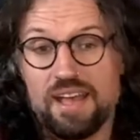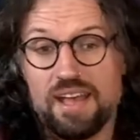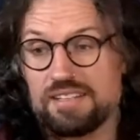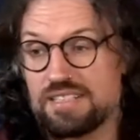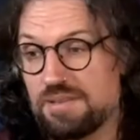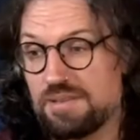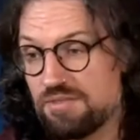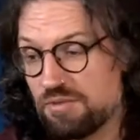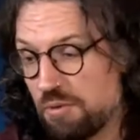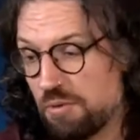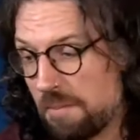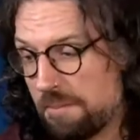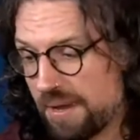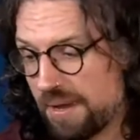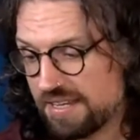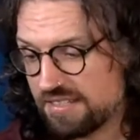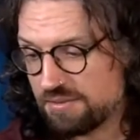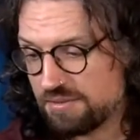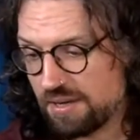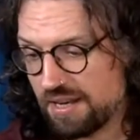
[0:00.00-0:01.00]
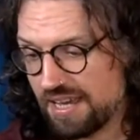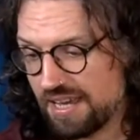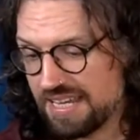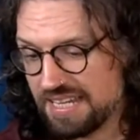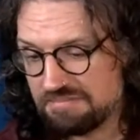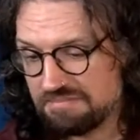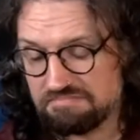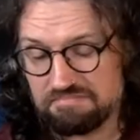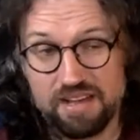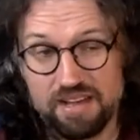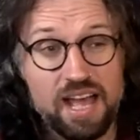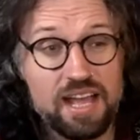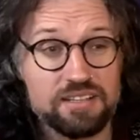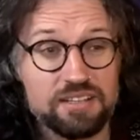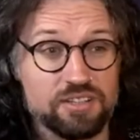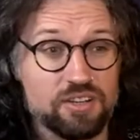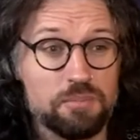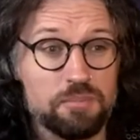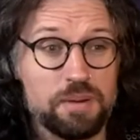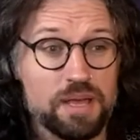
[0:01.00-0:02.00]
in terms of what picks do I like, I
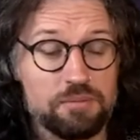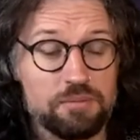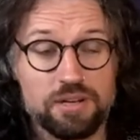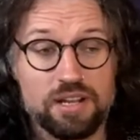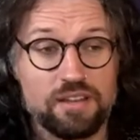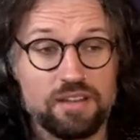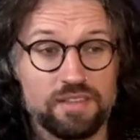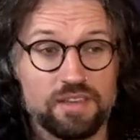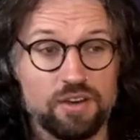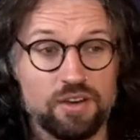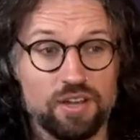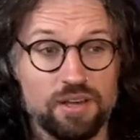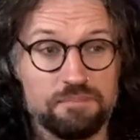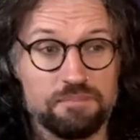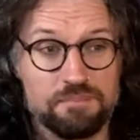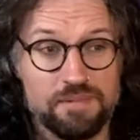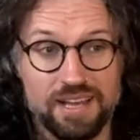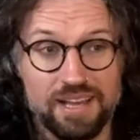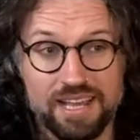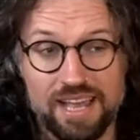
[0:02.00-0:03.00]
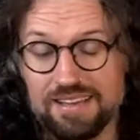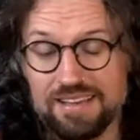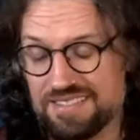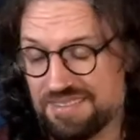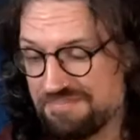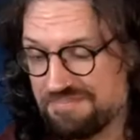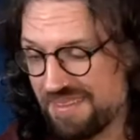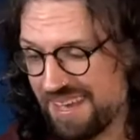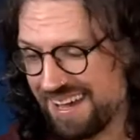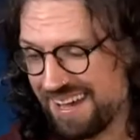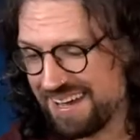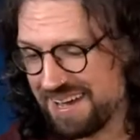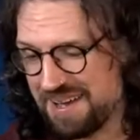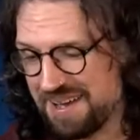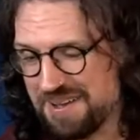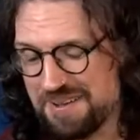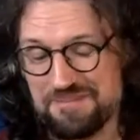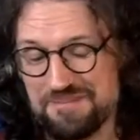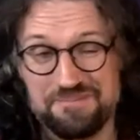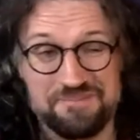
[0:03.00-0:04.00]
don't know, pick one you like the colour, I guess.
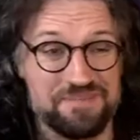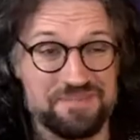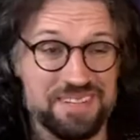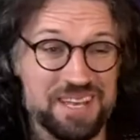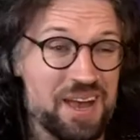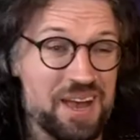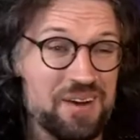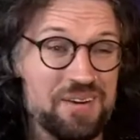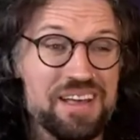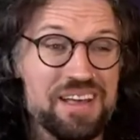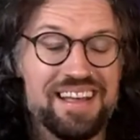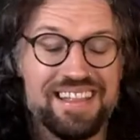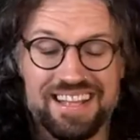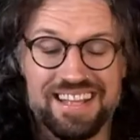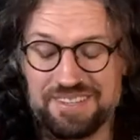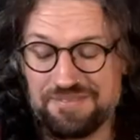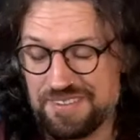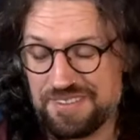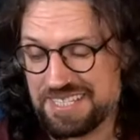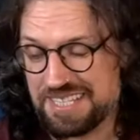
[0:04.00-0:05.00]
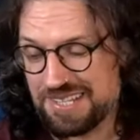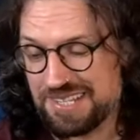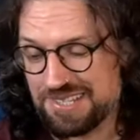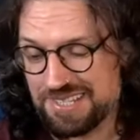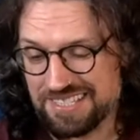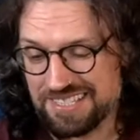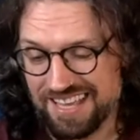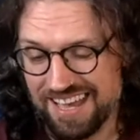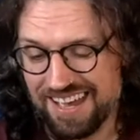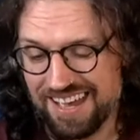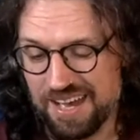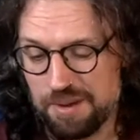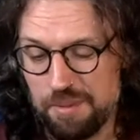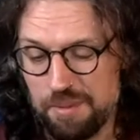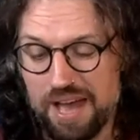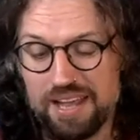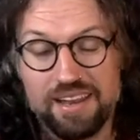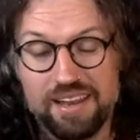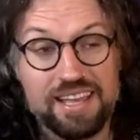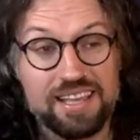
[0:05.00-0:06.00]
Um, no, that's facetious.
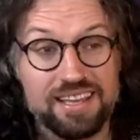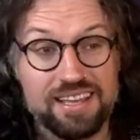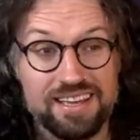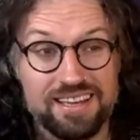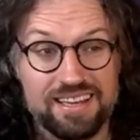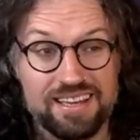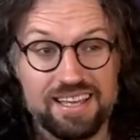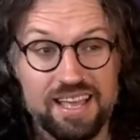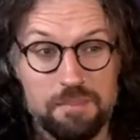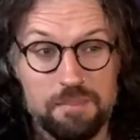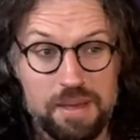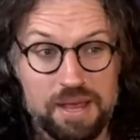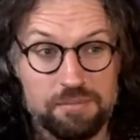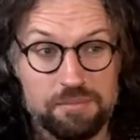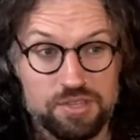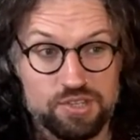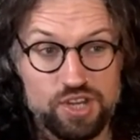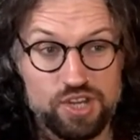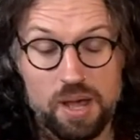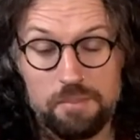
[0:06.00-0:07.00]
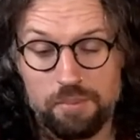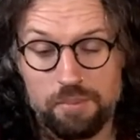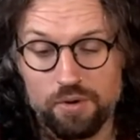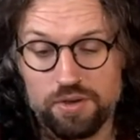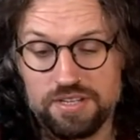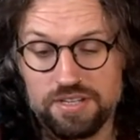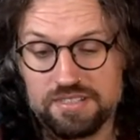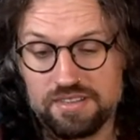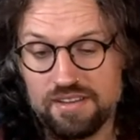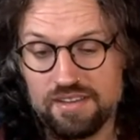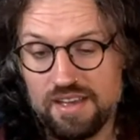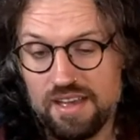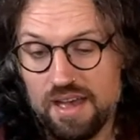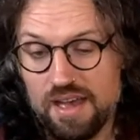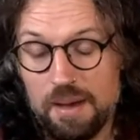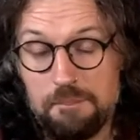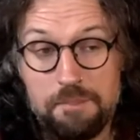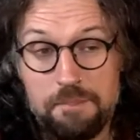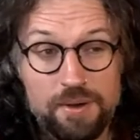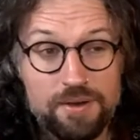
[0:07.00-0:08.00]
Um, I like a, a pick with a sharp point.
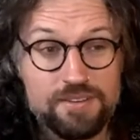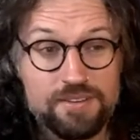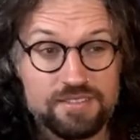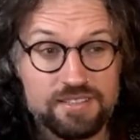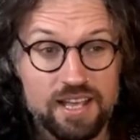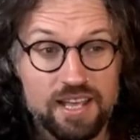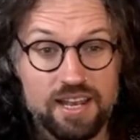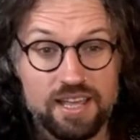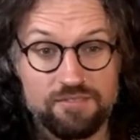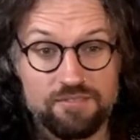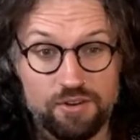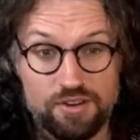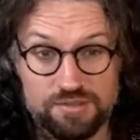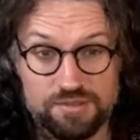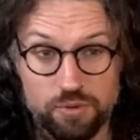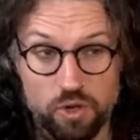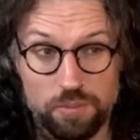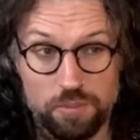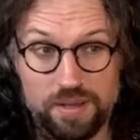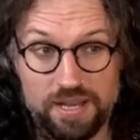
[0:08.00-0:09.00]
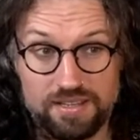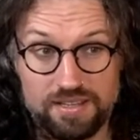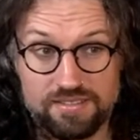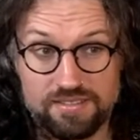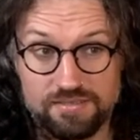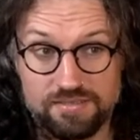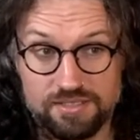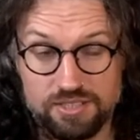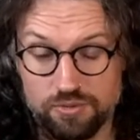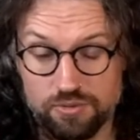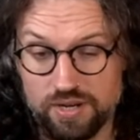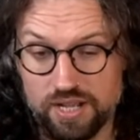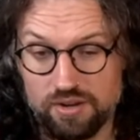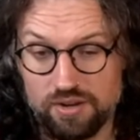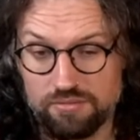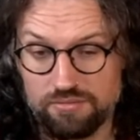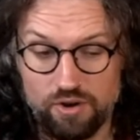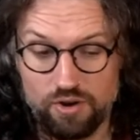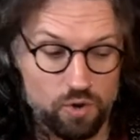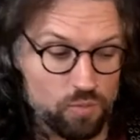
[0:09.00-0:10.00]
Personally, I like very small picks. Don't
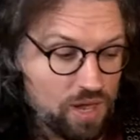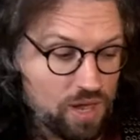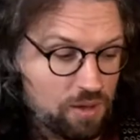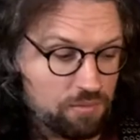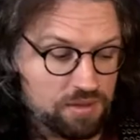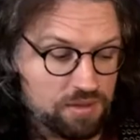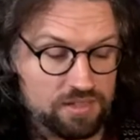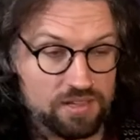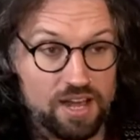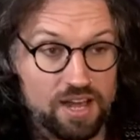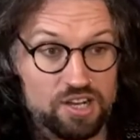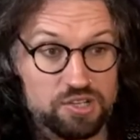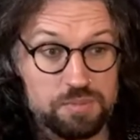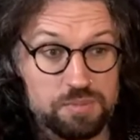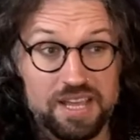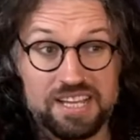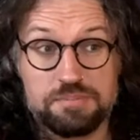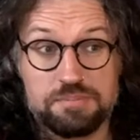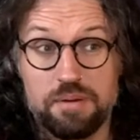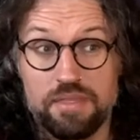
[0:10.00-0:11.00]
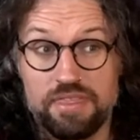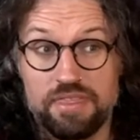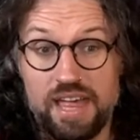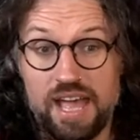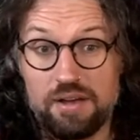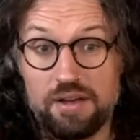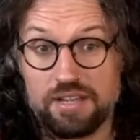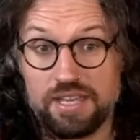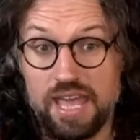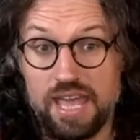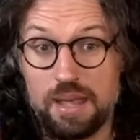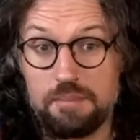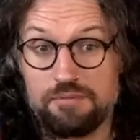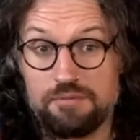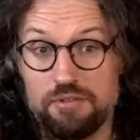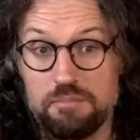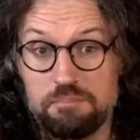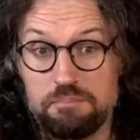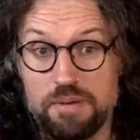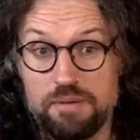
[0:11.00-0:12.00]
get on very well with large picks, but that came
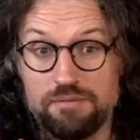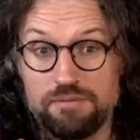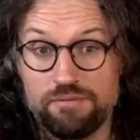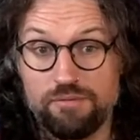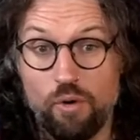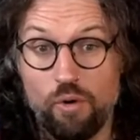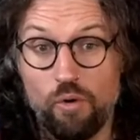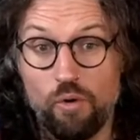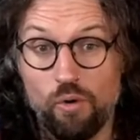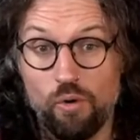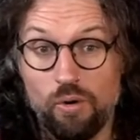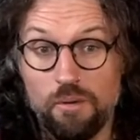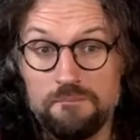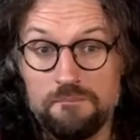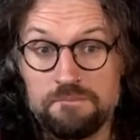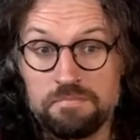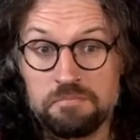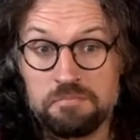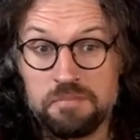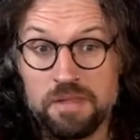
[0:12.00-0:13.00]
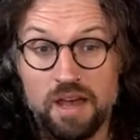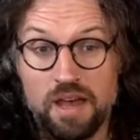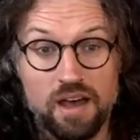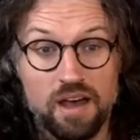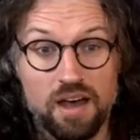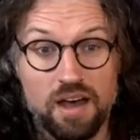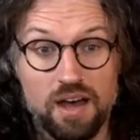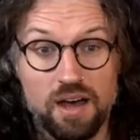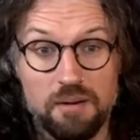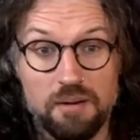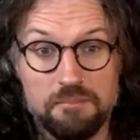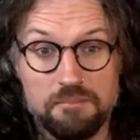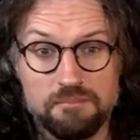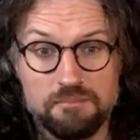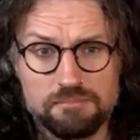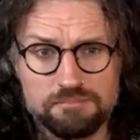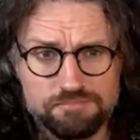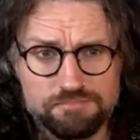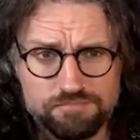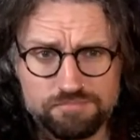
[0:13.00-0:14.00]
from before
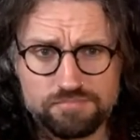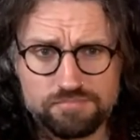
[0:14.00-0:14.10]
um,